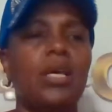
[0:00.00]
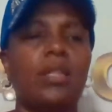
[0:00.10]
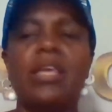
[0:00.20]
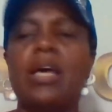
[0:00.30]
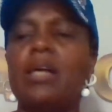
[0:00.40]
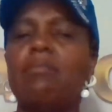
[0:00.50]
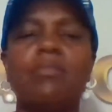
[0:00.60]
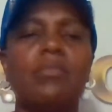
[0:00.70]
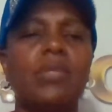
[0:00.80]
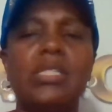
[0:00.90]
There are
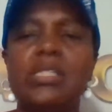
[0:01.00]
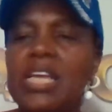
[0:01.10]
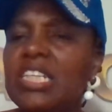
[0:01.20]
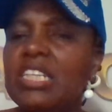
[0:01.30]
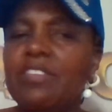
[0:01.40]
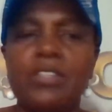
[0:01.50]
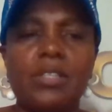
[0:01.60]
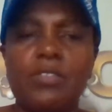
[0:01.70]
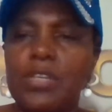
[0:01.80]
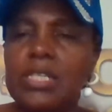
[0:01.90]

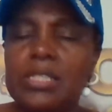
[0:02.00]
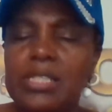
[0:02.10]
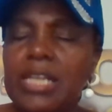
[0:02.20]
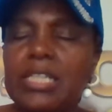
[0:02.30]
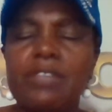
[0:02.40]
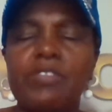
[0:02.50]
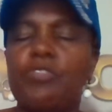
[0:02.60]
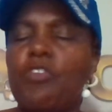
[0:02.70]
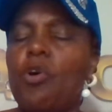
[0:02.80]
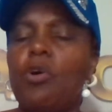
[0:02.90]
incentives
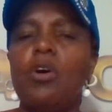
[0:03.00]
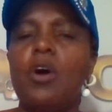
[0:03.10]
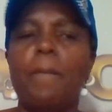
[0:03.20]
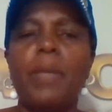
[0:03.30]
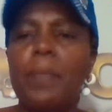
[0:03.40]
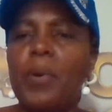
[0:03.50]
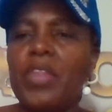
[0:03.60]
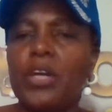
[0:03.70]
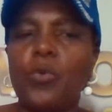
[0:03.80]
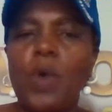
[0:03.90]
for people
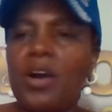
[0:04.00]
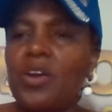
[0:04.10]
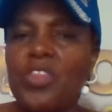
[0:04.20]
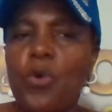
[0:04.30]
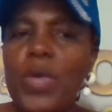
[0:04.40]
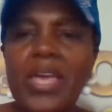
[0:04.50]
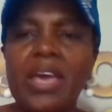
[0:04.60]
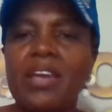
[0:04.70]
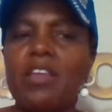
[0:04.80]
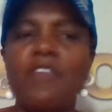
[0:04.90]
that work on the
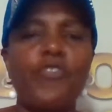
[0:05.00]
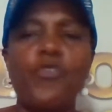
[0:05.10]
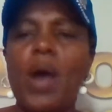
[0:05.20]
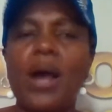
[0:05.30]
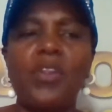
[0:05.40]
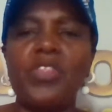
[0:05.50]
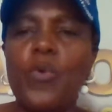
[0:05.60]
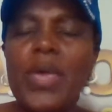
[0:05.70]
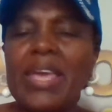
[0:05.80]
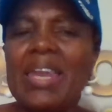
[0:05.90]
weekend. If you work on the
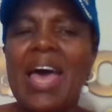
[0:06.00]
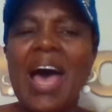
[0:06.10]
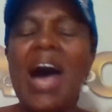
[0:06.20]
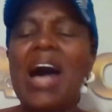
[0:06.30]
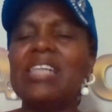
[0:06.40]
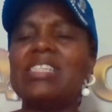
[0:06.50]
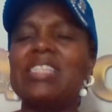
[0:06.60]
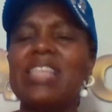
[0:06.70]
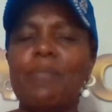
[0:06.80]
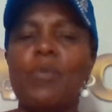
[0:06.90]
weekend, ask
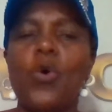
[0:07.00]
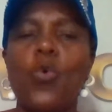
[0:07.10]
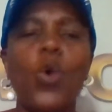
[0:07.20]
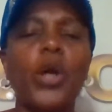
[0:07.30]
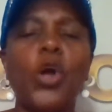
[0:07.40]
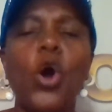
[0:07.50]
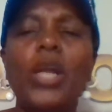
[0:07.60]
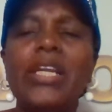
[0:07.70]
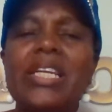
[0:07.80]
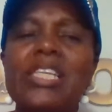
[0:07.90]
them, what
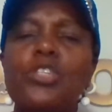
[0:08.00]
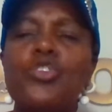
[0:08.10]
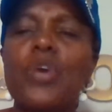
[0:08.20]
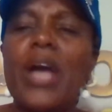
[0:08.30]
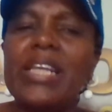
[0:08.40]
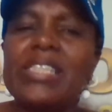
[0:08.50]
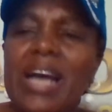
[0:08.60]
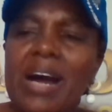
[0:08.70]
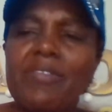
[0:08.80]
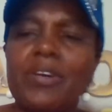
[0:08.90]
holidays do you guys
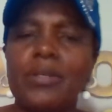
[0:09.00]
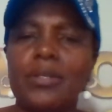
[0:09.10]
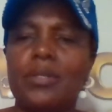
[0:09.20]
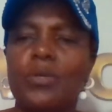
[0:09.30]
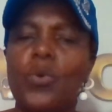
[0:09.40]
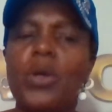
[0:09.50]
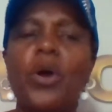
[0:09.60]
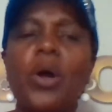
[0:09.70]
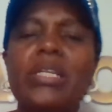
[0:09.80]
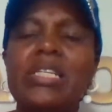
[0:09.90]
cover? What
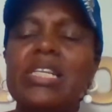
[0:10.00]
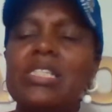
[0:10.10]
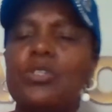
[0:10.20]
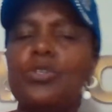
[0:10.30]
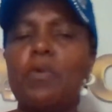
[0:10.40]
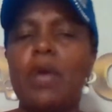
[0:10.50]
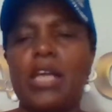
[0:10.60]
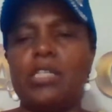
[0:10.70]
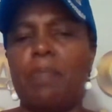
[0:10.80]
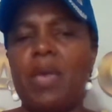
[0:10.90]
holidays do you
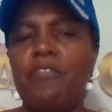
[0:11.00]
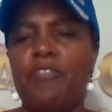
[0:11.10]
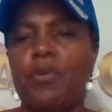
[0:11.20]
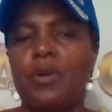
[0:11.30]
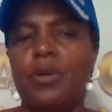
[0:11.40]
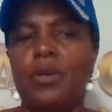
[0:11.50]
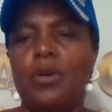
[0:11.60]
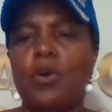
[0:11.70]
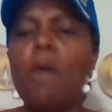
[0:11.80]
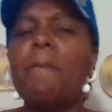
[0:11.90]
guys pay for?
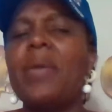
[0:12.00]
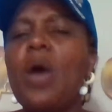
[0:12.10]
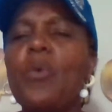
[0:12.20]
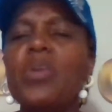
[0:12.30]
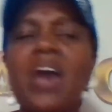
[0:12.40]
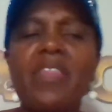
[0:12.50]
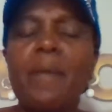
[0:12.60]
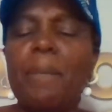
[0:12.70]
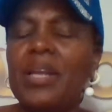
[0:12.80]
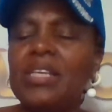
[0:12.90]
Compare with other
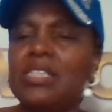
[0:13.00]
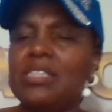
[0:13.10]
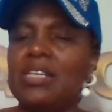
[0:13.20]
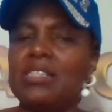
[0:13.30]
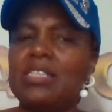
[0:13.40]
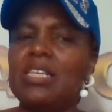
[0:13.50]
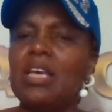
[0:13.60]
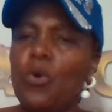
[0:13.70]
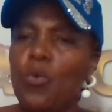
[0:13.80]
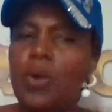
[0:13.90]
places and see
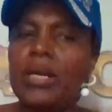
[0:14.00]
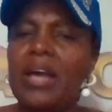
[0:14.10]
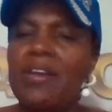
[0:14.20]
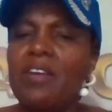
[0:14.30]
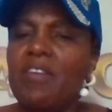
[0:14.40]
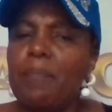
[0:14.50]
what kind of